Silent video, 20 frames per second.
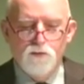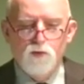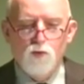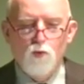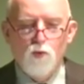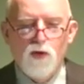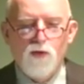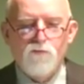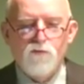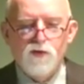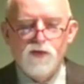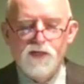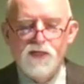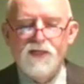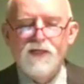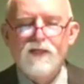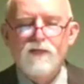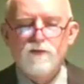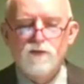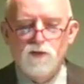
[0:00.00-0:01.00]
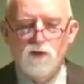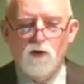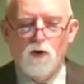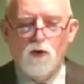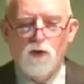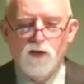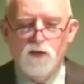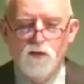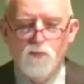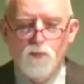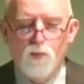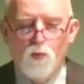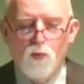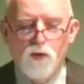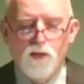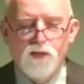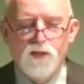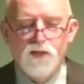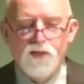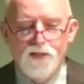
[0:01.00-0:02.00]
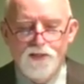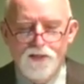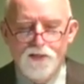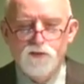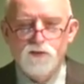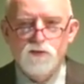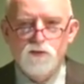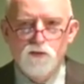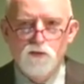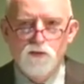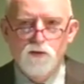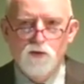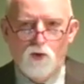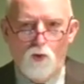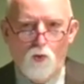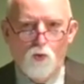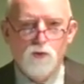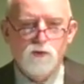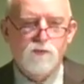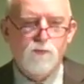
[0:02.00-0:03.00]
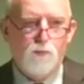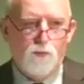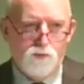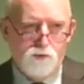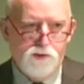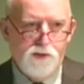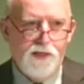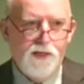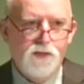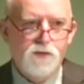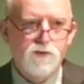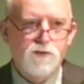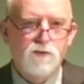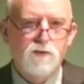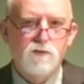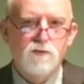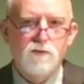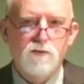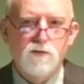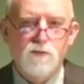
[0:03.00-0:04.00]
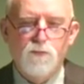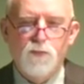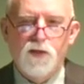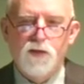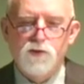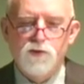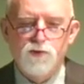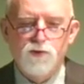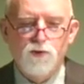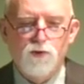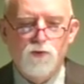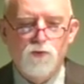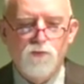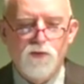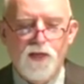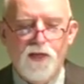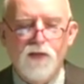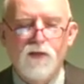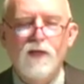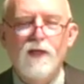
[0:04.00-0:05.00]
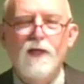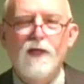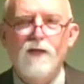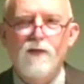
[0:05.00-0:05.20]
whoever needs a guardian appointed needs the court's protection to make sure that